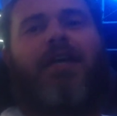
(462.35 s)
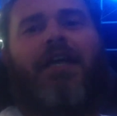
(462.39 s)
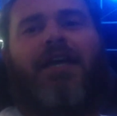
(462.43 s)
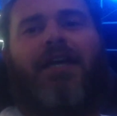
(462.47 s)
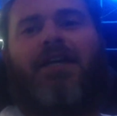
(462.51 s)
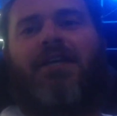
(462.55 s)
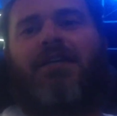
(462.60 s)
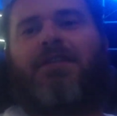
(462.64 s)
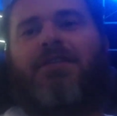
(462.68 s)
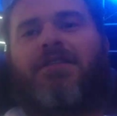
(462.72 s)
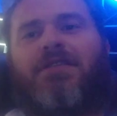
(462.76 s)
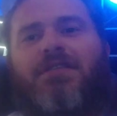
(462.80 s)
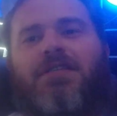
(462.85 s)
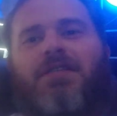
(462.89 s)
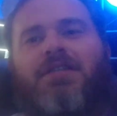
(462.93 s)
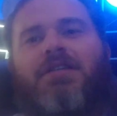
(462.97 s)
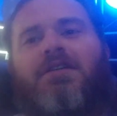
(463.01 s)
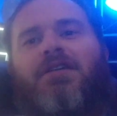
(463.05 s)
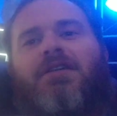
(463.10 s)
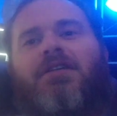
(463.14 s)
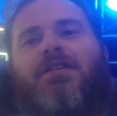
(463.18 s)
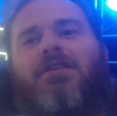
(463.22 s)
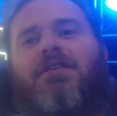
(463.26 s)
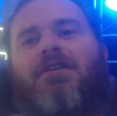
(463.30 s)
planting the
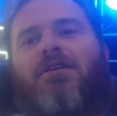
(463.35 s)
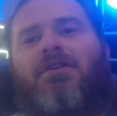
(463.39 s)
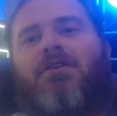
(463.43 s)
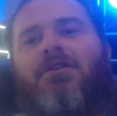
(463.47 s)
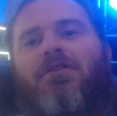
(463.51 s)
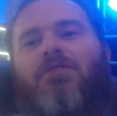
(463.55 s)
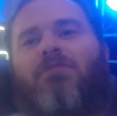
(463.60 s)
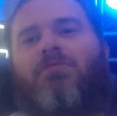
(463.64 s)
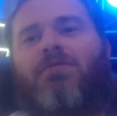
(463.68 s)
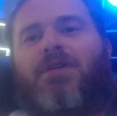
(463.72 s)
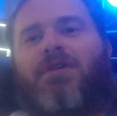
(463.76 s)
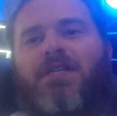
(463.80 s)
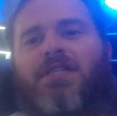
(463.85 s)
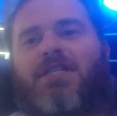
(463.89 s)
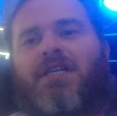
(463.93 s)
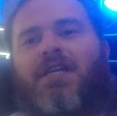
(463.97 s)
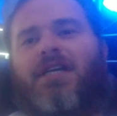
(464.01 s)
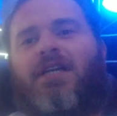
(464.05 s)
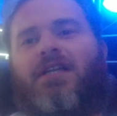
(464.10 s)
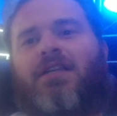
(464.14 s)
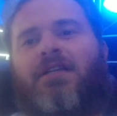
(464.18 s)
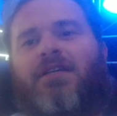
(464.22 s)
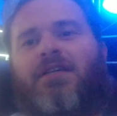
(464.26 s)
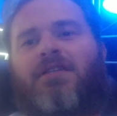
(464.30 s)
seed,
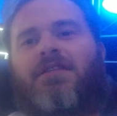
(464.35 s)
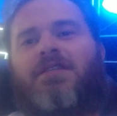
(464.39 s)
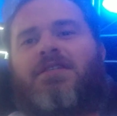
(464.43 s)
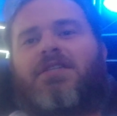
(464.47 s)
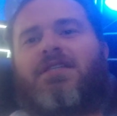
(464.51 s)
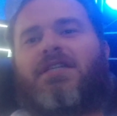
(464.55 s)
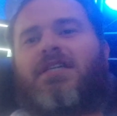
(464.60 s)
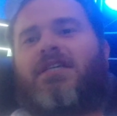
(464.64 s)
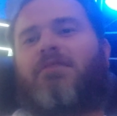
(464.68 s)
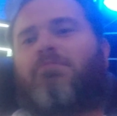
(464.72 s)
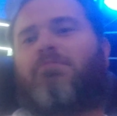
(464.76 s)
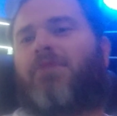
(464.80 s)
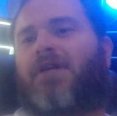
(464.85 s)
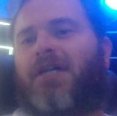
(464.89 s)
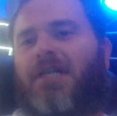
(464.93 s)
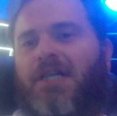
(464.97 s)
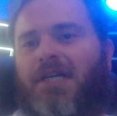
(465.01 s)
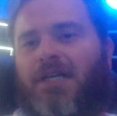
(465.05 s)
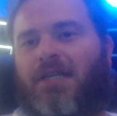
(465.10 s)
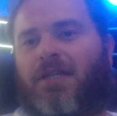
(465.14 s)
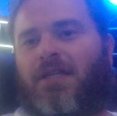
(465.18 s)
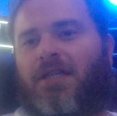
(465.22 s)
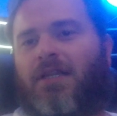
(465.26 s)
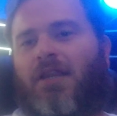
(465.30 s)
retailing the seed,
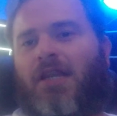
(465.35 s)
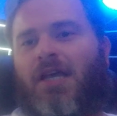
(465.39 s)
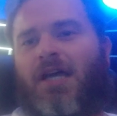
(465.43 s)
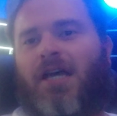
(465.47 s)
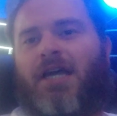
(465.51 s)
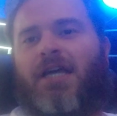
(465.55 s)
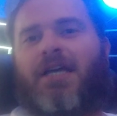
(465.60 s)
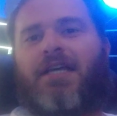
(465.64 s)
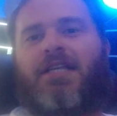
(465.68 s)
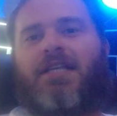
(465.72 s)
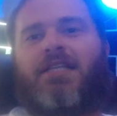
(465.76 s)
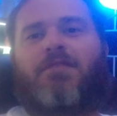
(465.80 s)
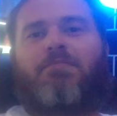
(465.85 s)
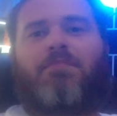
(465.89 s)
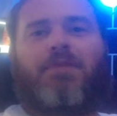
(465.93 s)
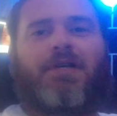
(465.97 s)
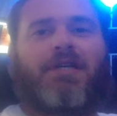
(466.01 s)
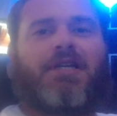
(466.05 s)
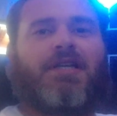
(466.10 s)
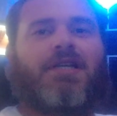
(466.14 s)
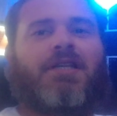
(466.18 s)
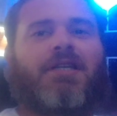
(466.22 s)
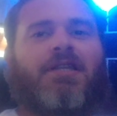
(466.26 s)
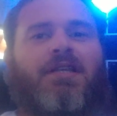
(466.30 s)
picking the lines,
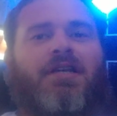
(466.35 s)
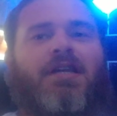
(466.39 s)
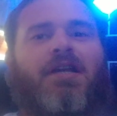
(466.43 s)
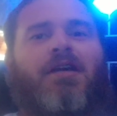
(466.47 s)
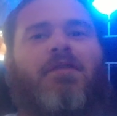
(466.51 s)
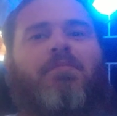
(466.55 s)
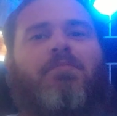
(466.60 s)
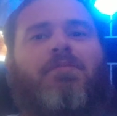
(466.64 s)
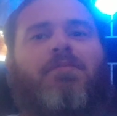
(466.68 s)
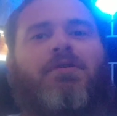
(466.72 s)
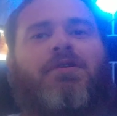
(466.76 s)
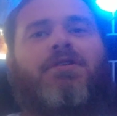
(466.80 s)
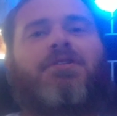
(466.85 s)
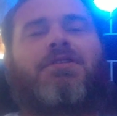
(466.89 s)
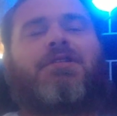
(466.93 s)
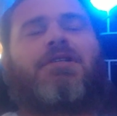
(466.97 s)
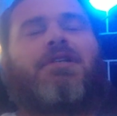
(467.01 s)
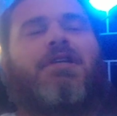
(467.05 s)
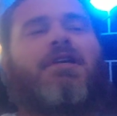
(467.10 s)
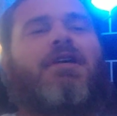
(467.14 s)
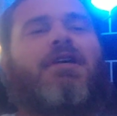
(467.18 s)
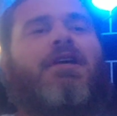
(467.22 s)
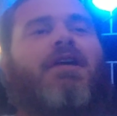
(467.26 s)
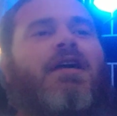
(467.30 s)
picking the
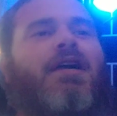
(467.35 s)
numbers